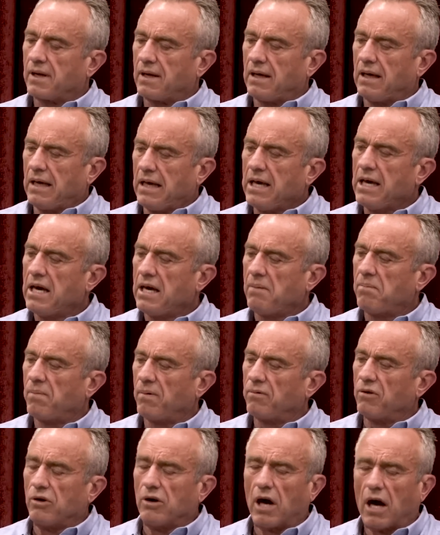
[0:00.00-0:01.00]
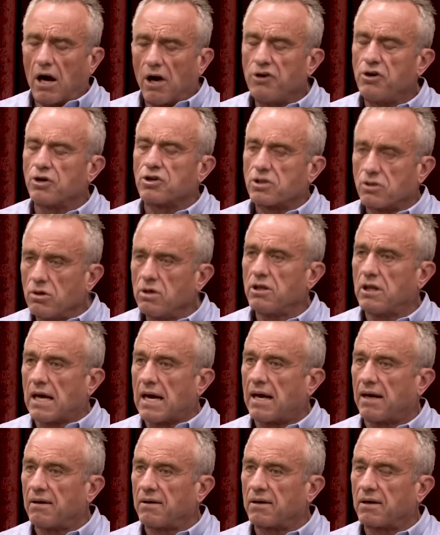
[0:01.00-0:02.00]
he understood
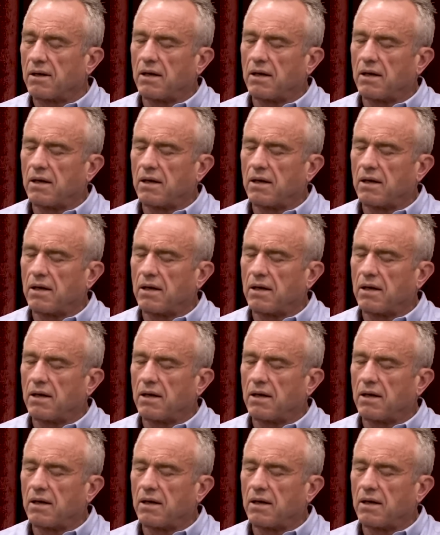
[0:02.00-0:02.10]
that.